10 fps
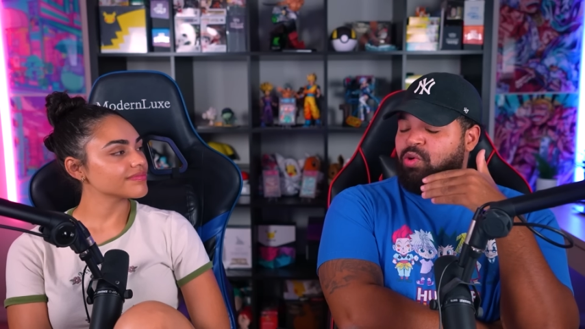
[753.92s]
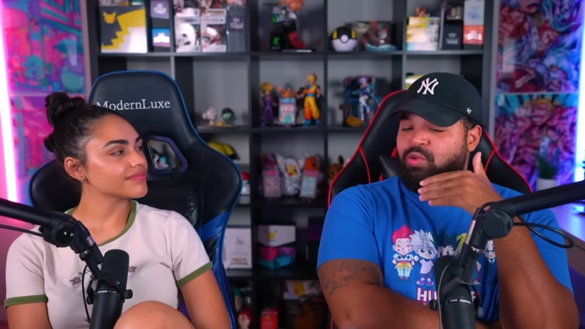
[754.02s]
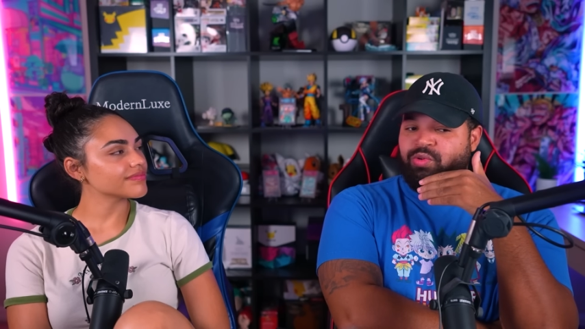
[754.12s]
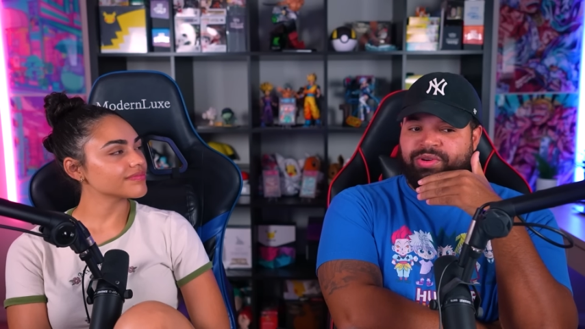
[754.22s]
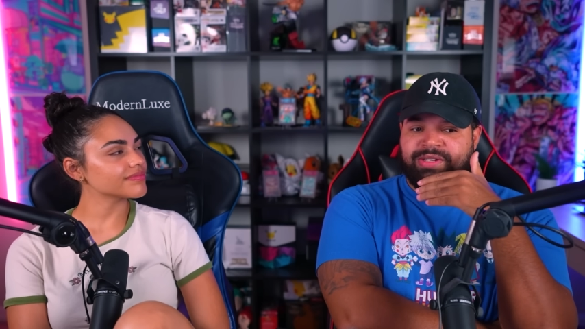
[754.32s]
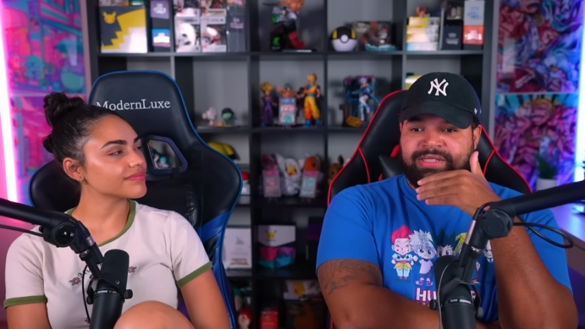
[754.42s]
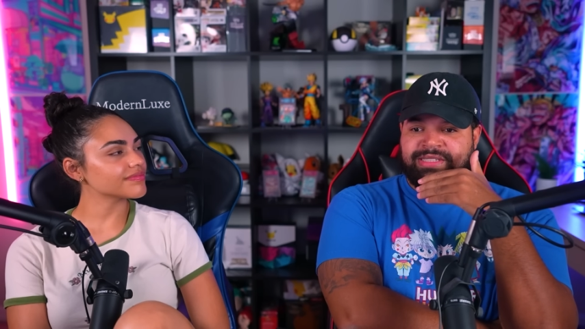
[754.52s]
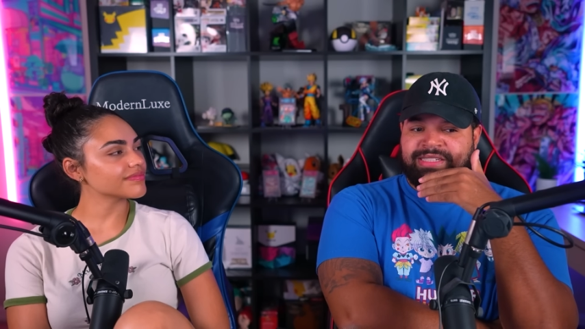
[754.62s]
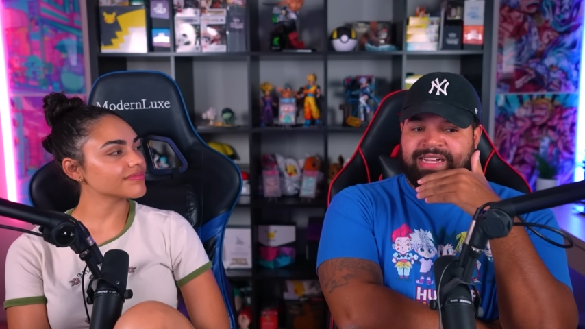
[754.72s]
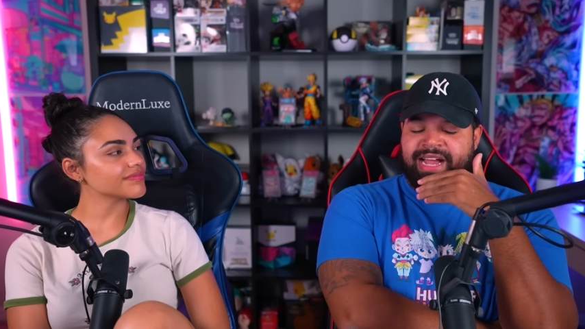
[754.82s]
Speaker 1: own
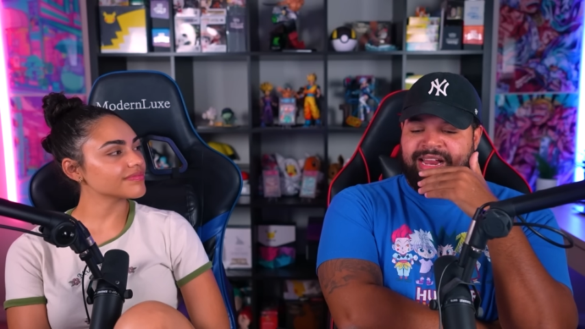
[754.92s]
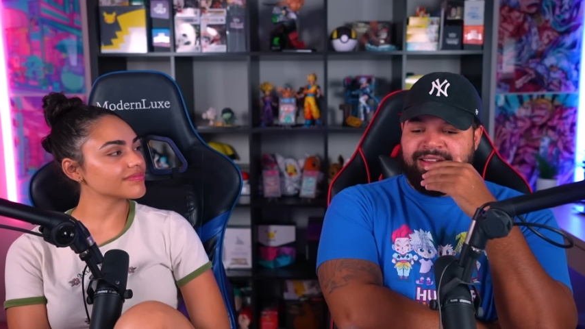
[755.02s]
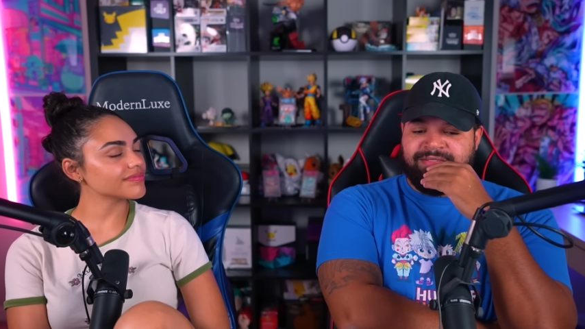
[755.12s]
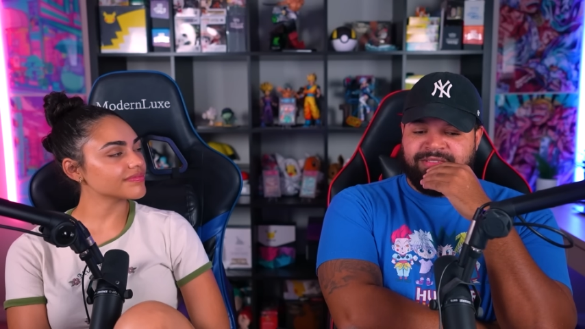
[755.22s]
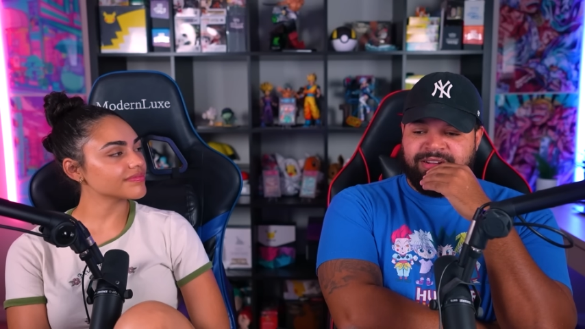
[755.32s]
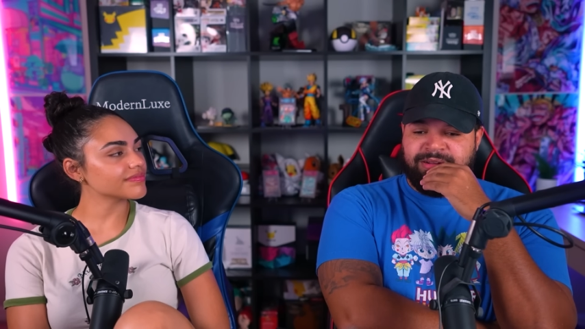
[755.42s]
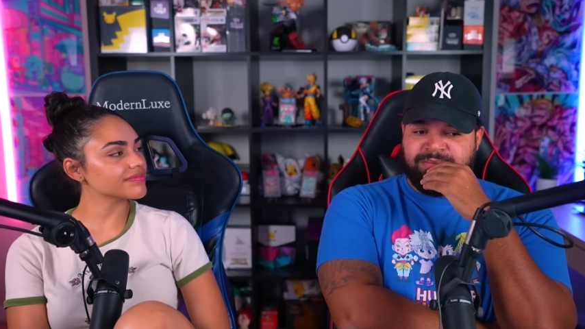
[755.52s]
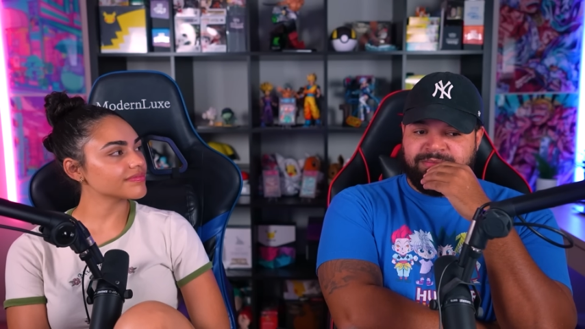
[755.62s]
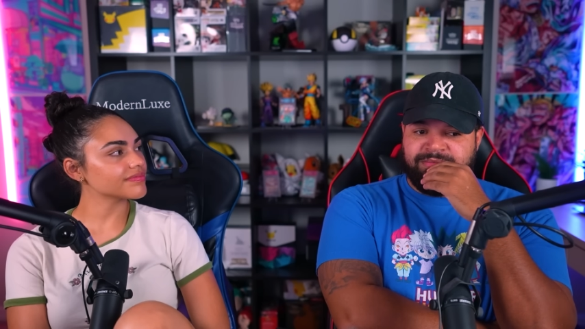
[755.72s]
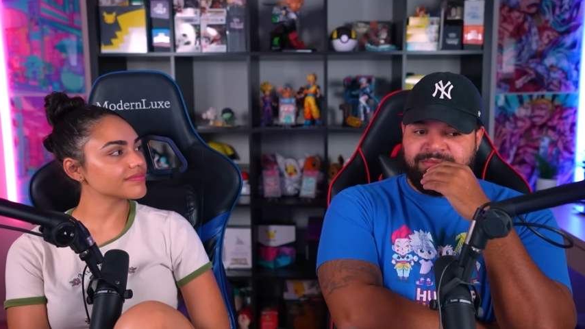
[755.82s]
kind of
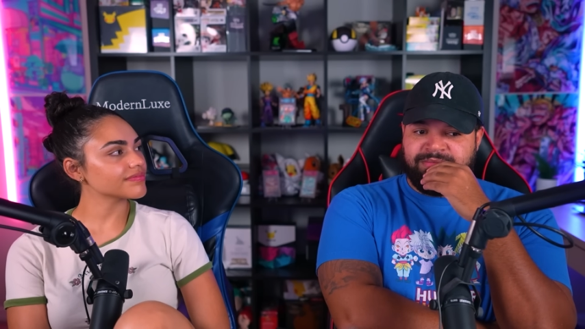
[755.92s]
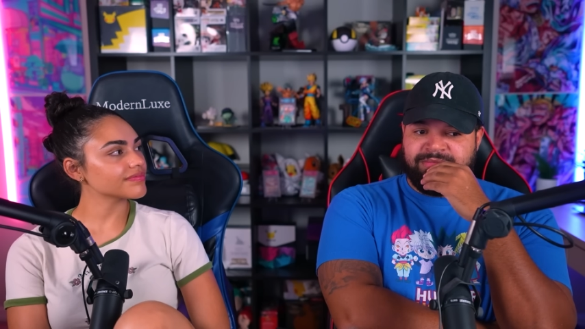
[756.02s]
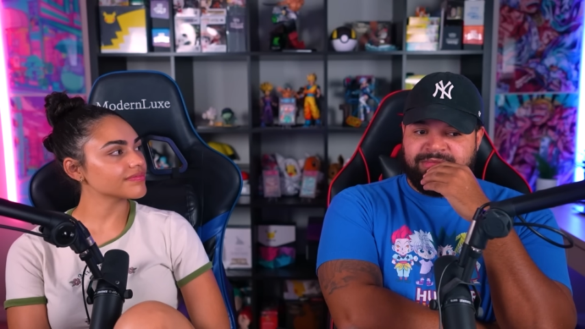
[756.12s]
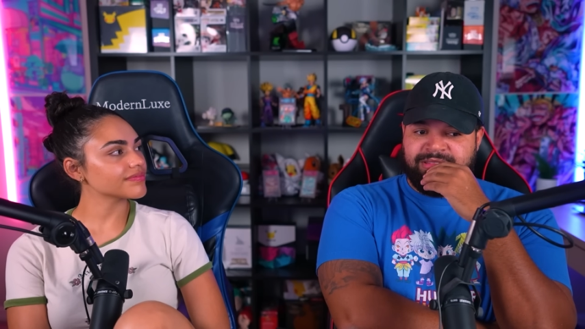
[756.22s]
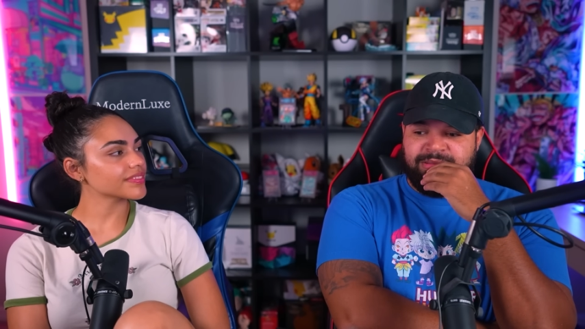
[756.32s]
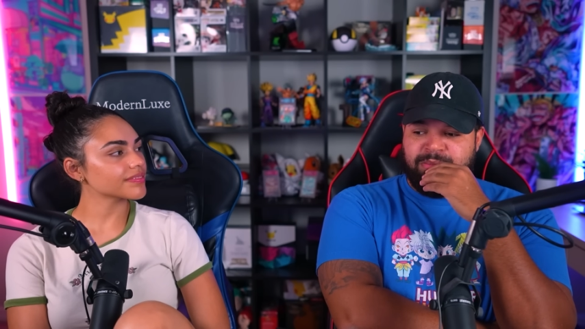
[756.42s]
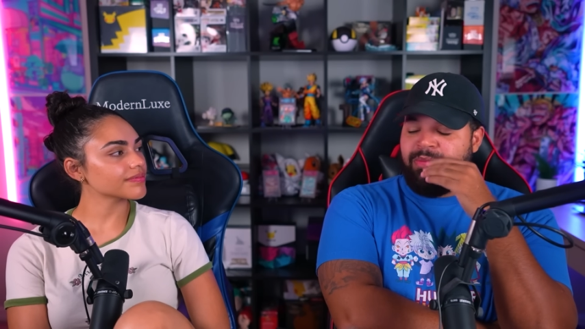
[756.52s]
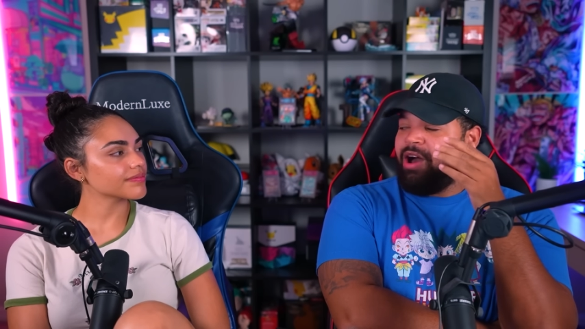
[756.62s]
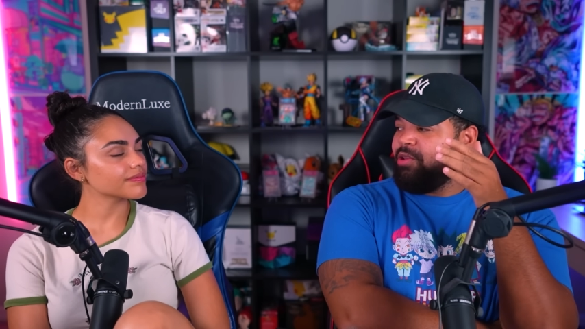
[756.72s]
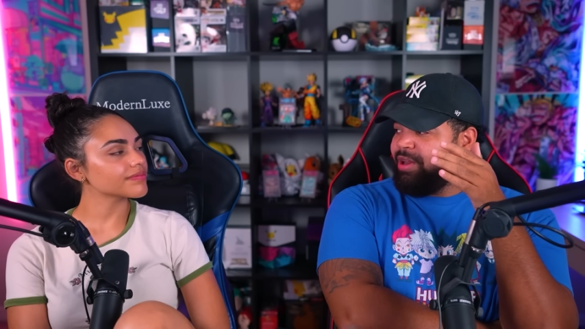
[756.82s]
um
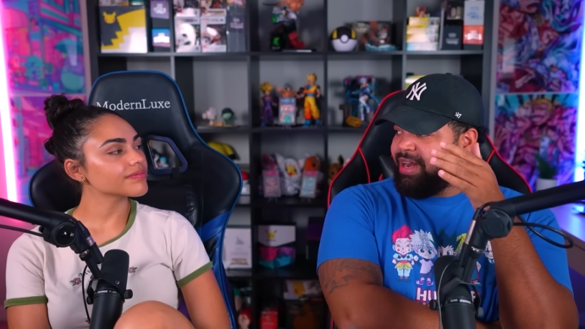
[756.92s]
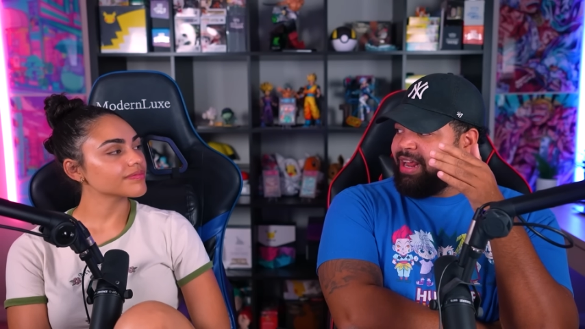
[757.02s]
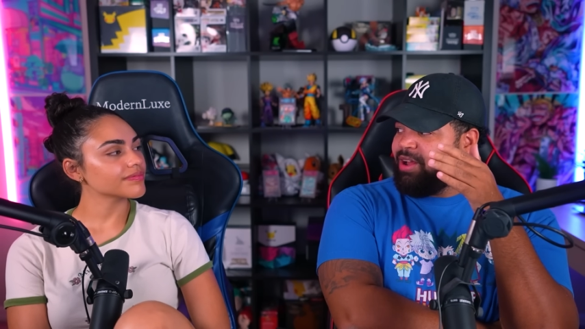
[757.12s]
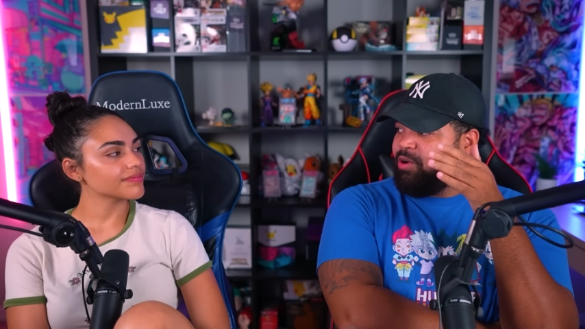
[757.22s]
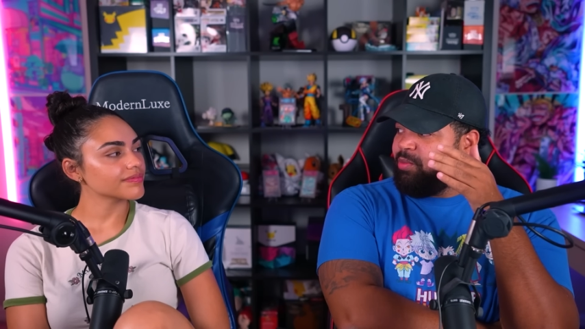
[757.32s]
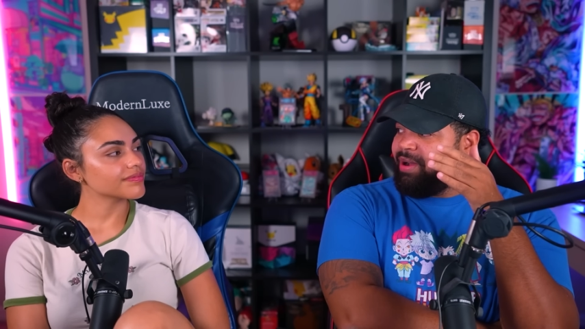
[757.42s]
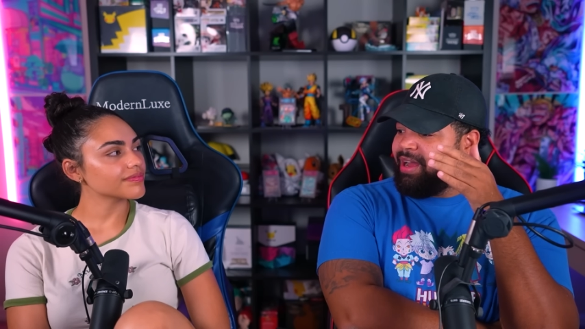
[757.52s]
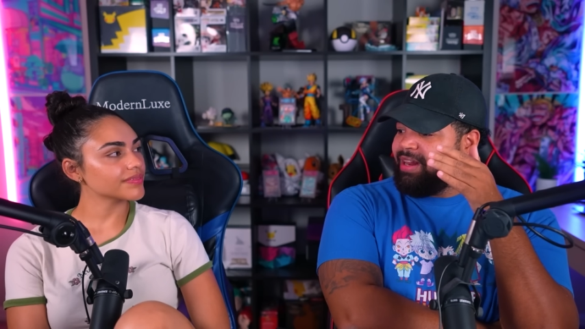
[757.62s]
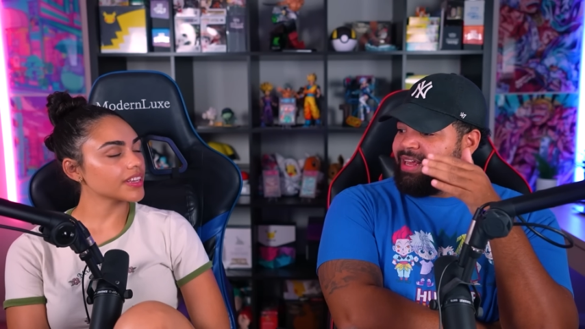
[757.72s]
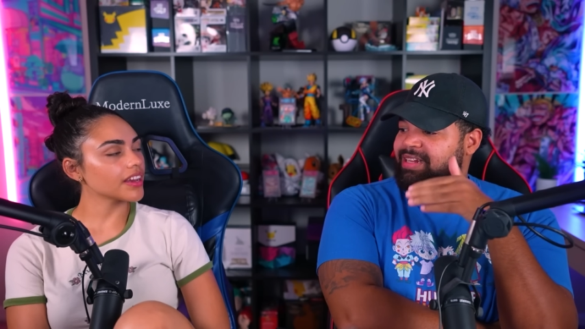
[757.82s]
model that they go
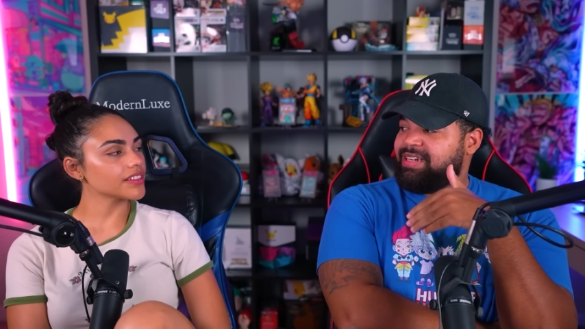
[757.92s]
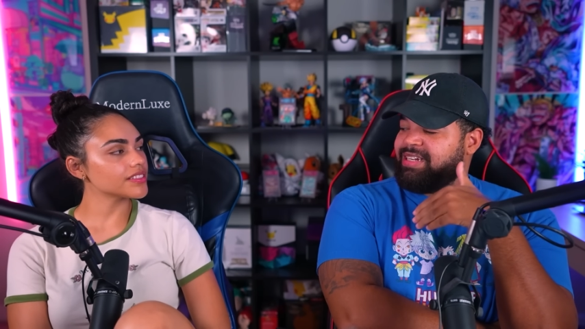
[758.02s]
by. Like yes.